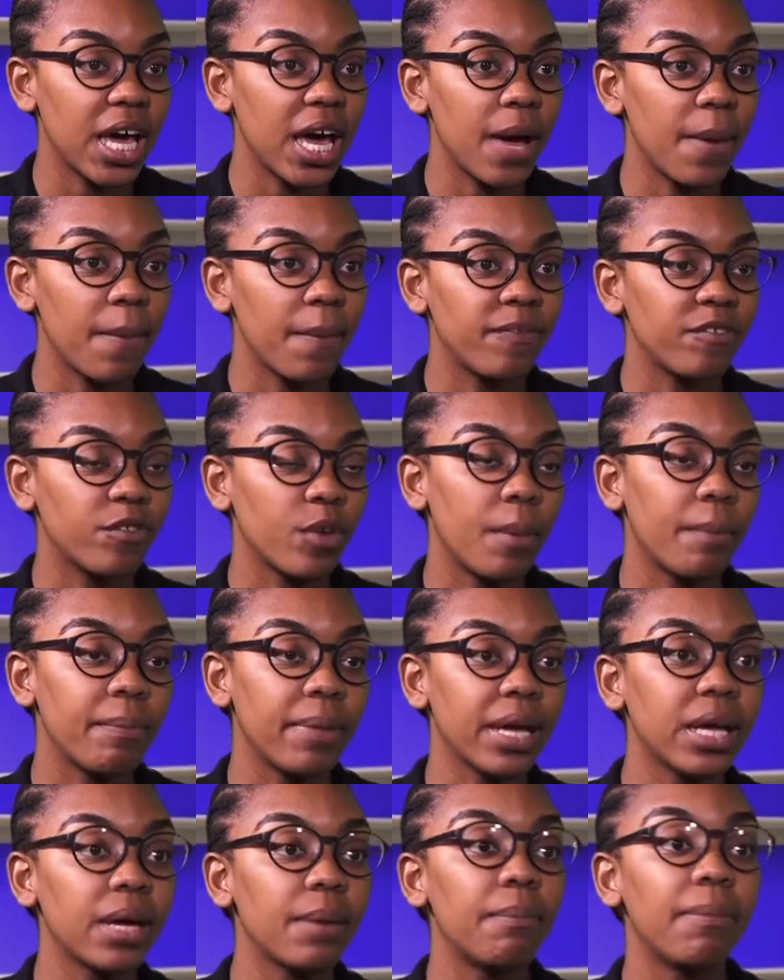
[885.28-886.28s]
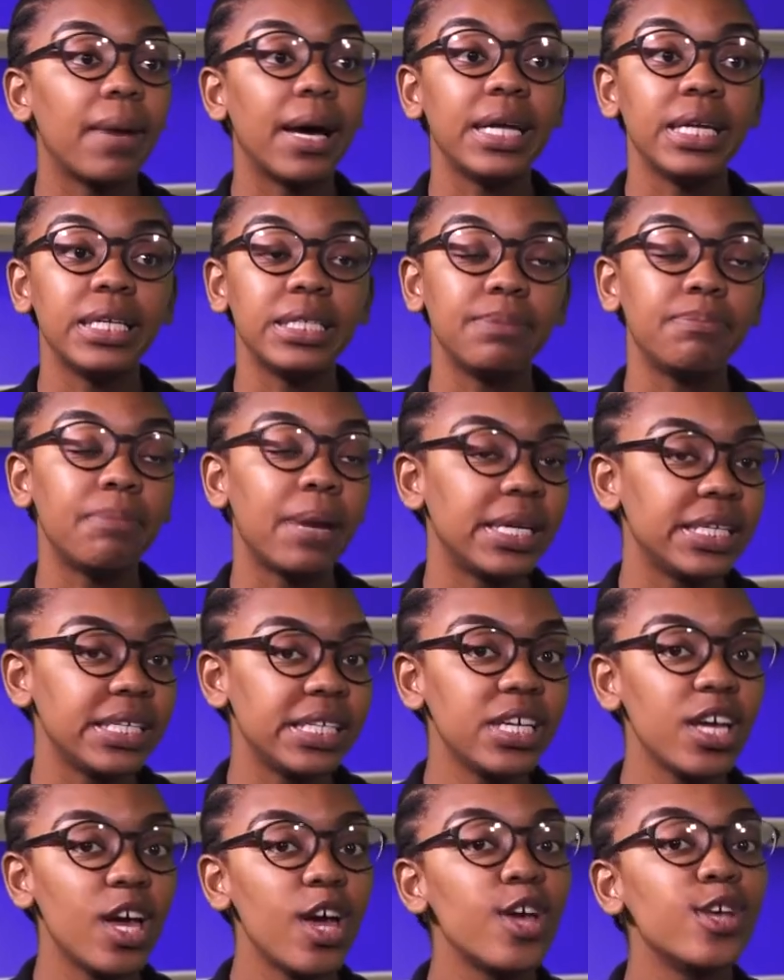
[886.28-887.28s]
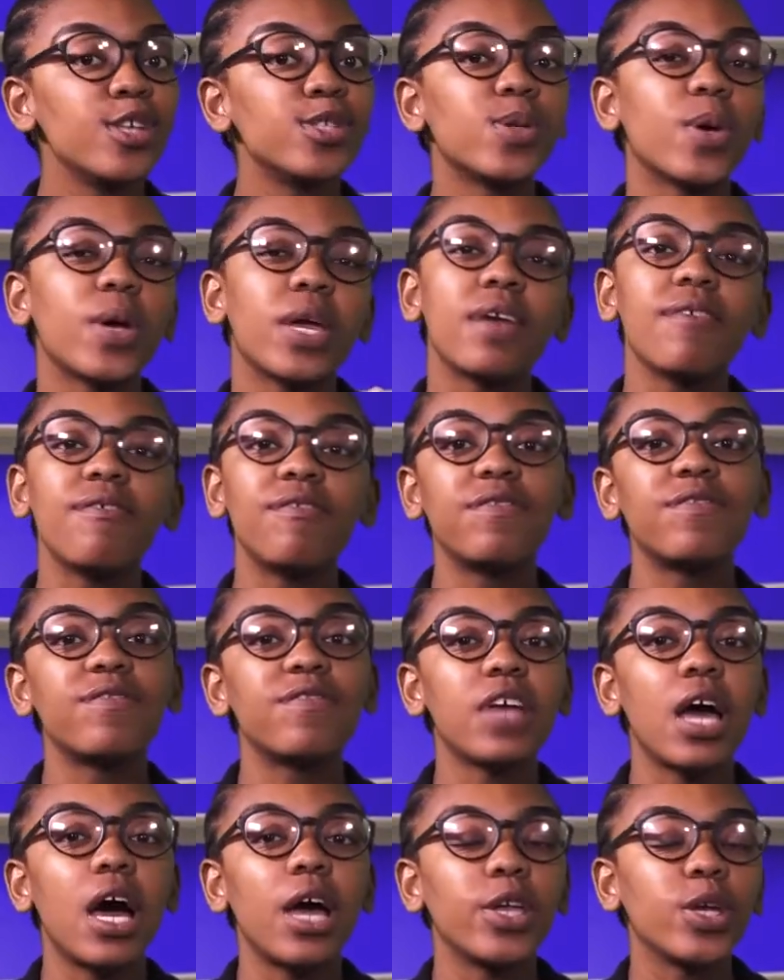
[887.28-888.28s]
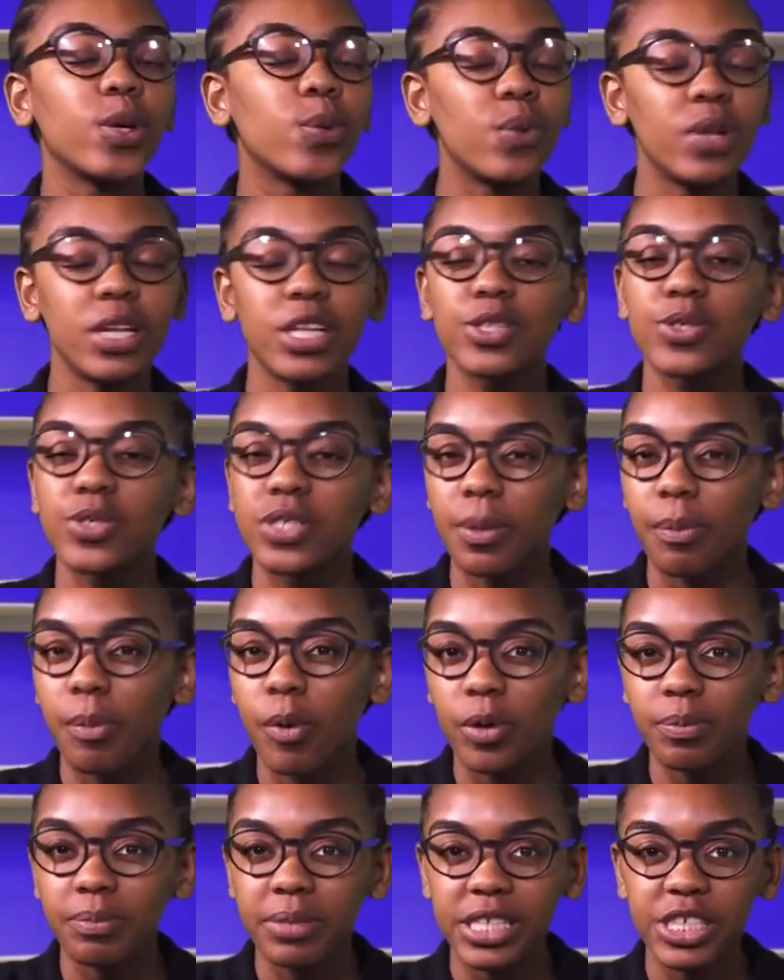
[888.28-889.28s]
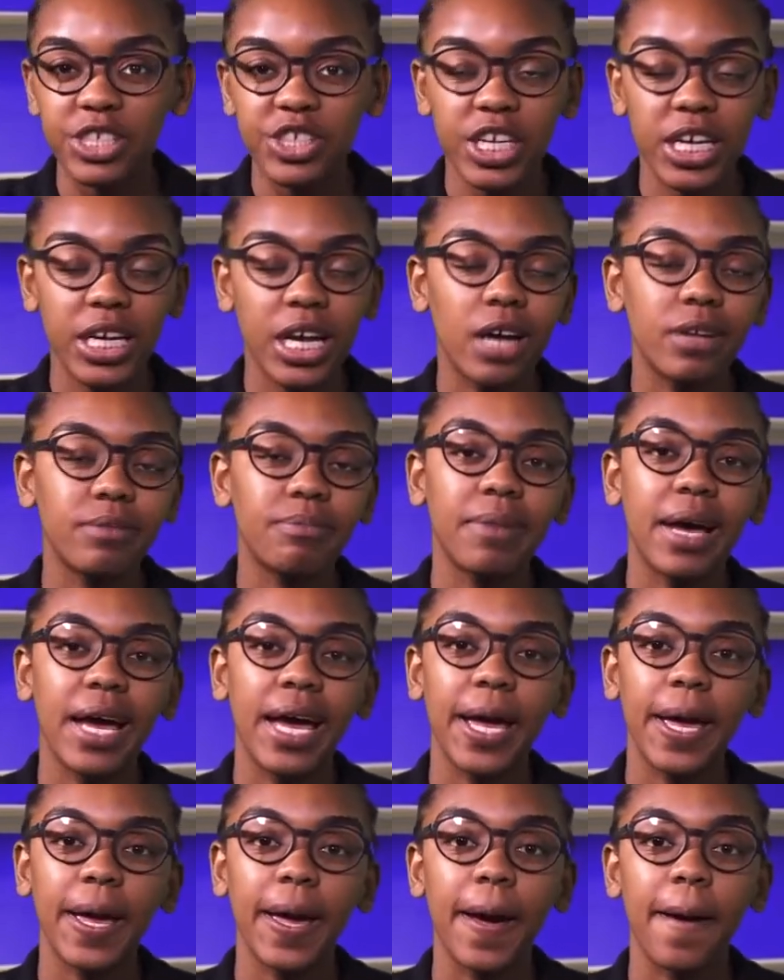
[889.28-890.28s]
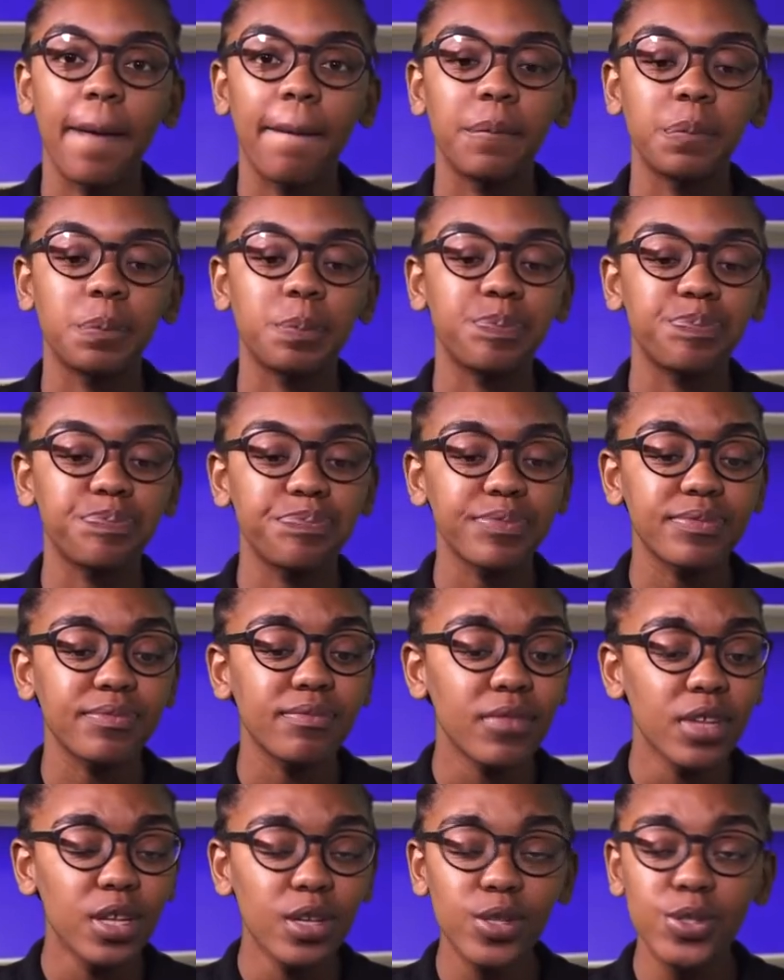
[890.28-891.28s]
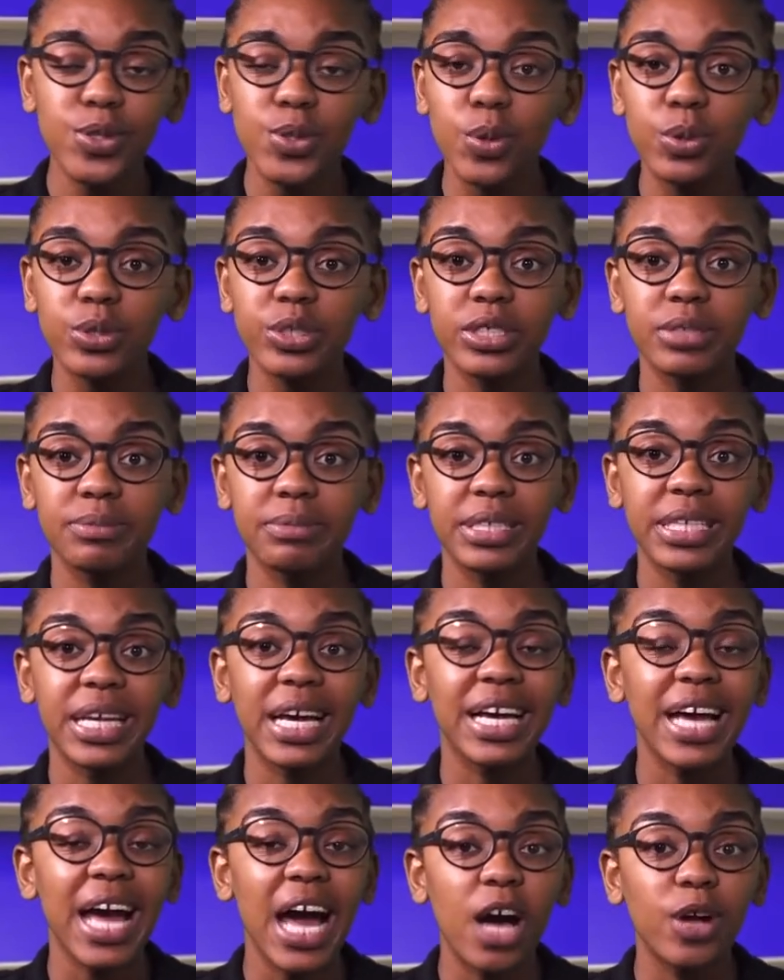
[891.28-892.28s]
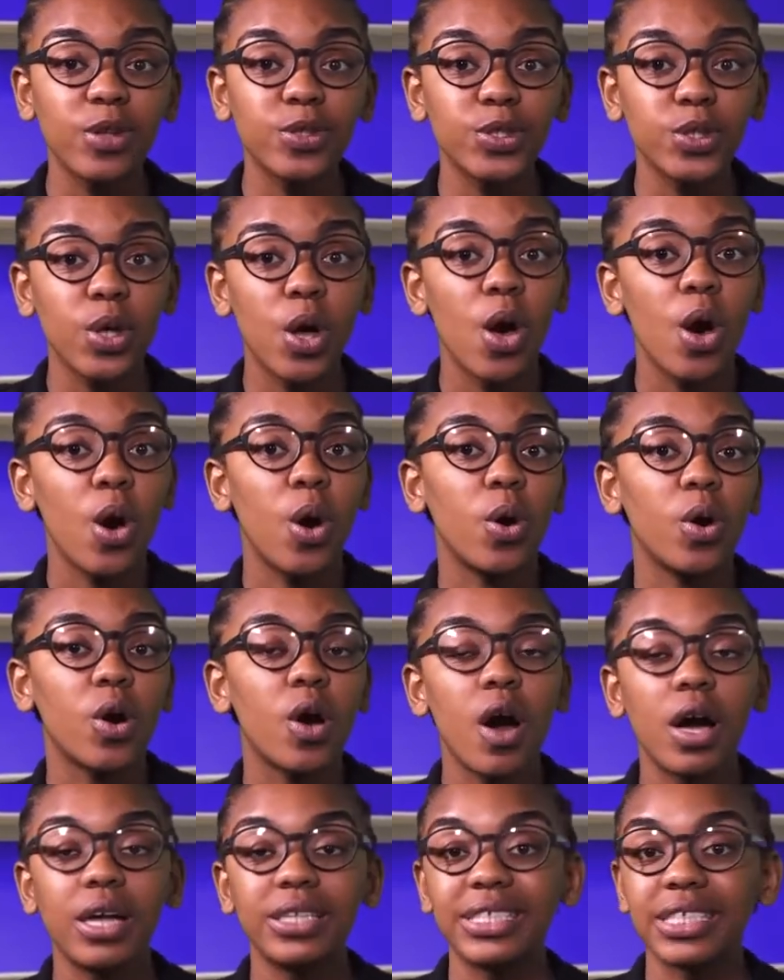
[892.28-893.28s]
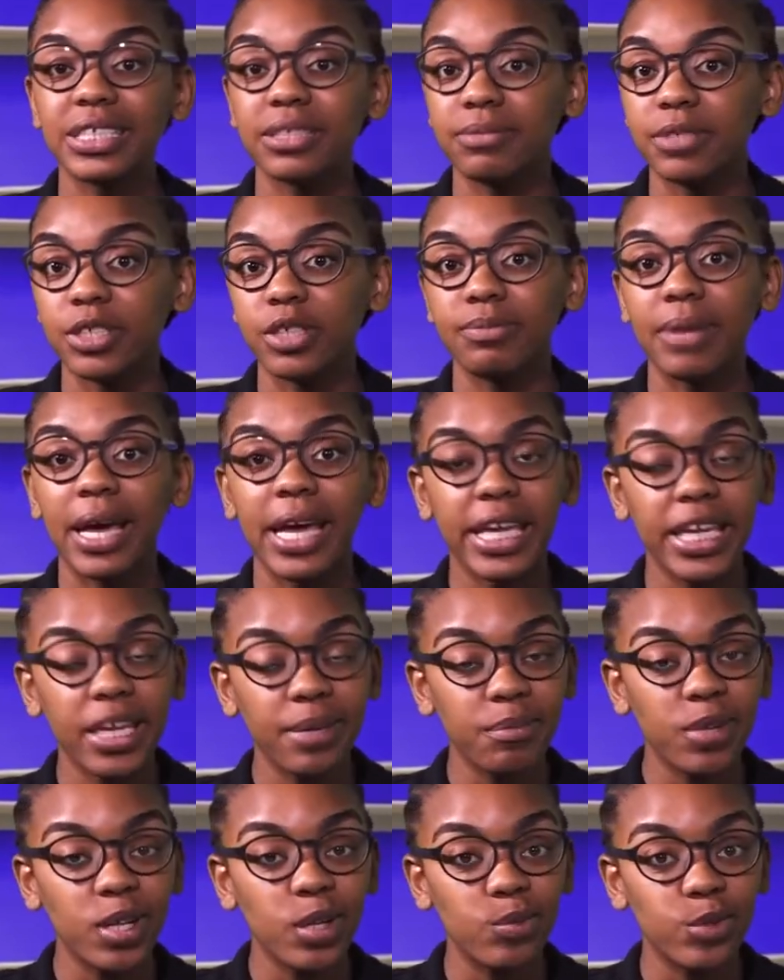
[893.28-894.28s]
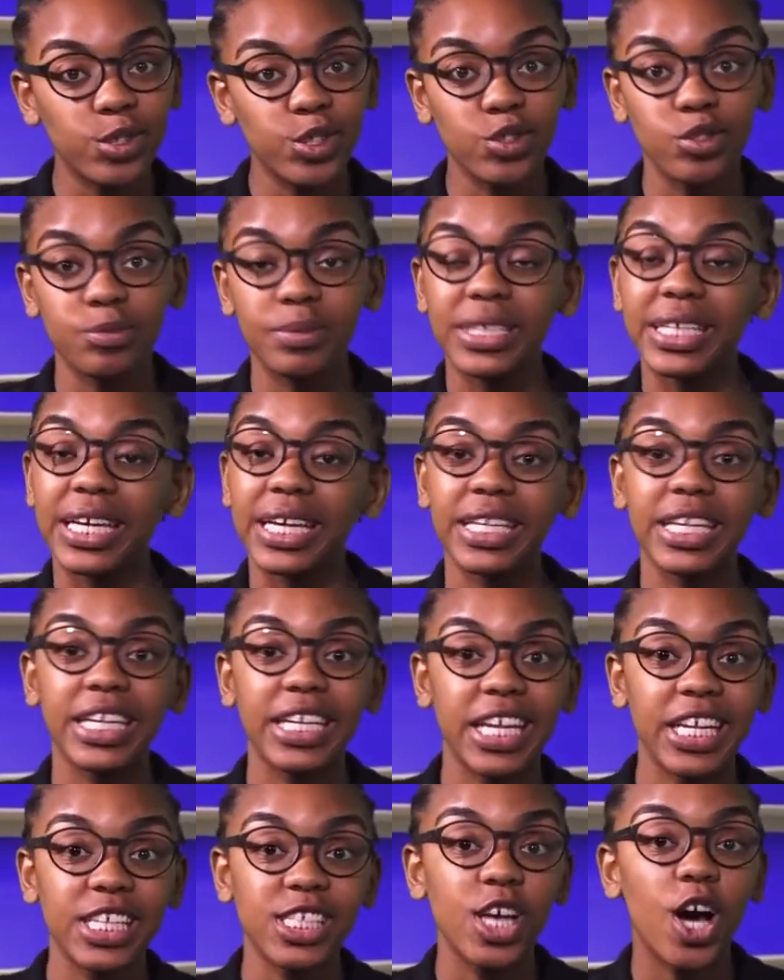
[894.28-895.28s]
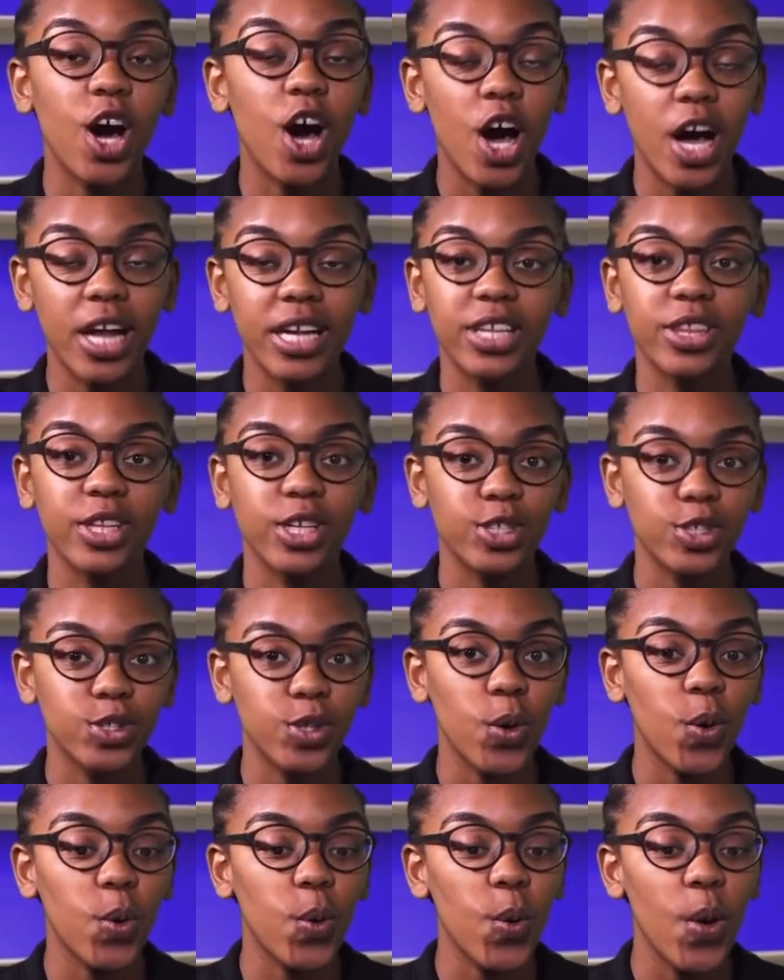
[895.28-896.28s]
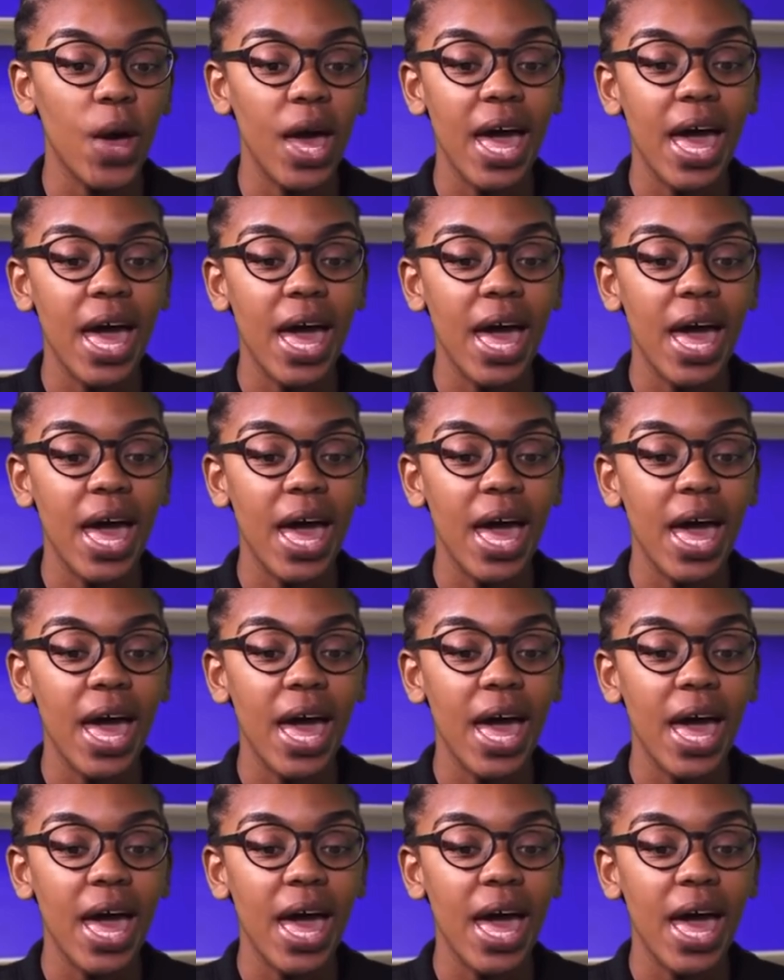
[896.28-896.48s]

from Backup Buddy. So if you're willing to support, please check out my social media accounts or contact me on my email, which you'll be getting later on in the show.